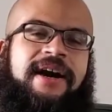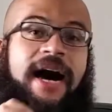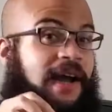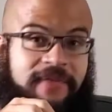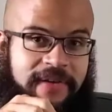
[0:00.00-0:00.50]

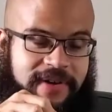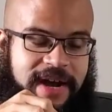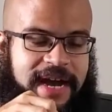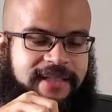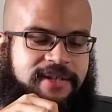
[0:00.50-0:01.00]
I've never
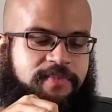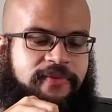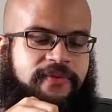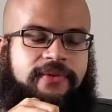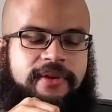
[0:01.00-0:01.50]
had these
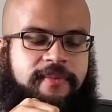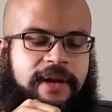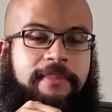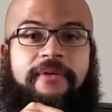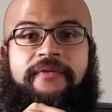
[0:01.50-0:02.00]
before, but
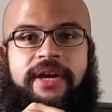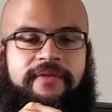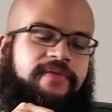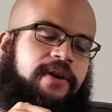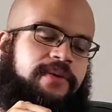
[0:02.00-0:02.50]
I'm a fan of
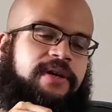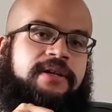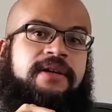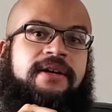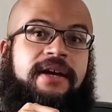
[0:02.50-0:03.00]
donut
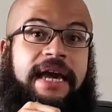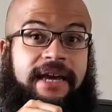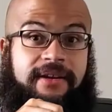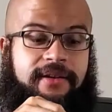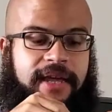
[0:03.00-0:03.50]

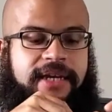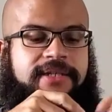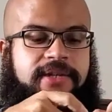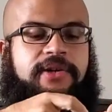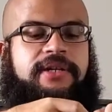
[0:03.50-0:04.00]
and
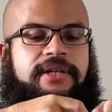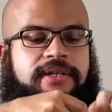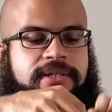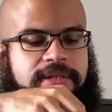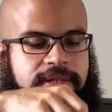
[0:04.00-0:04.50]
glazed
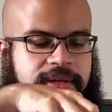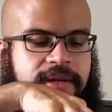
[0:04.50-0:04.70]
goodness.